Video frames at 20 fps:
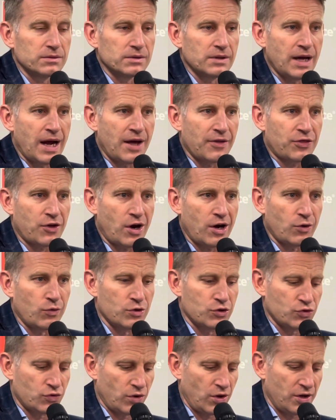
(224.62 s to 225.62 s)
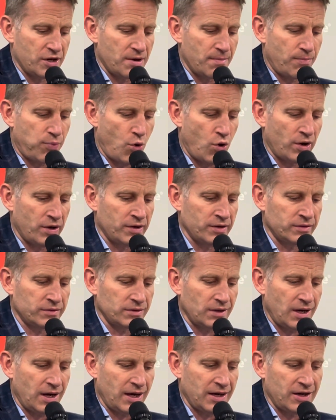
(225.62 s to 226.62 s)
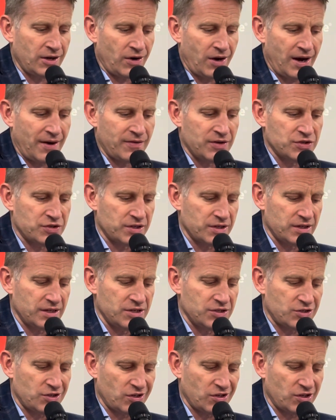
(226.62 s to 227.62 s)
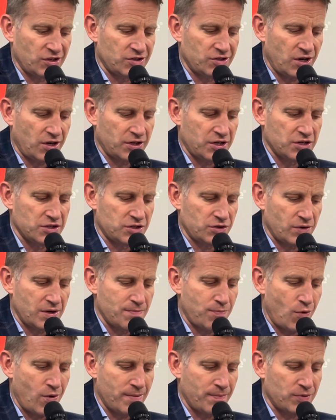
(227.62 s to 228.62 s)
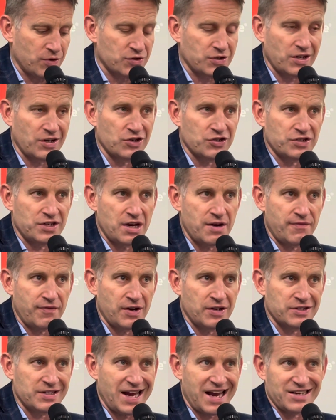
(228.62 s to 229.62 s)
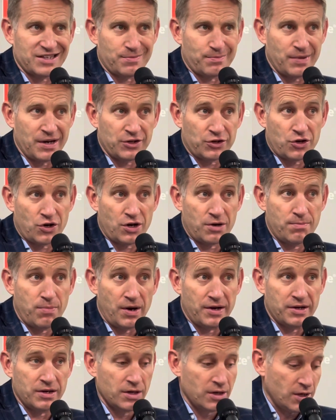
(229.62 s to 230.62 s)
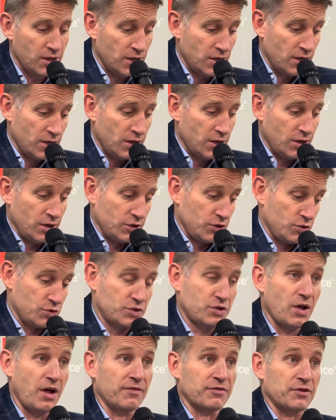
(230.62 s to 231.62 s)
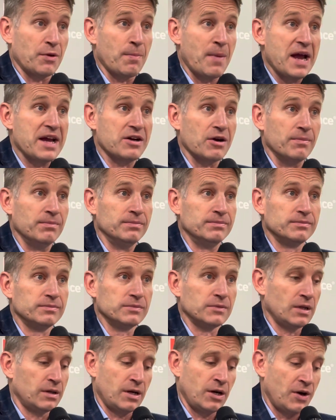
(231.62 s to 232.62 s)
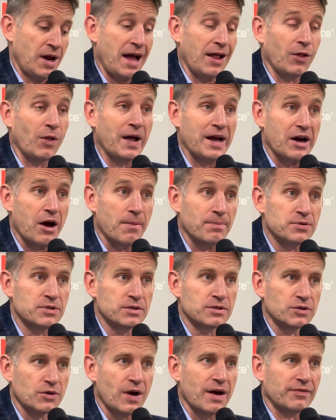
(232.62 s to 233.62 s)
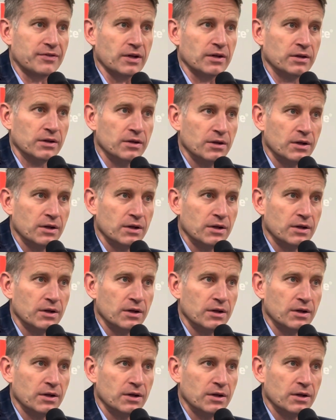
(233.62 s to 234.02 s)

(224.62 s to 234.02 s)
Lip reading: Yeah, I thought it was really important. Obviously Eastern Kentucky's 3-point percentage defense hasn't been good, but you still have to make them. They're not layups. You have to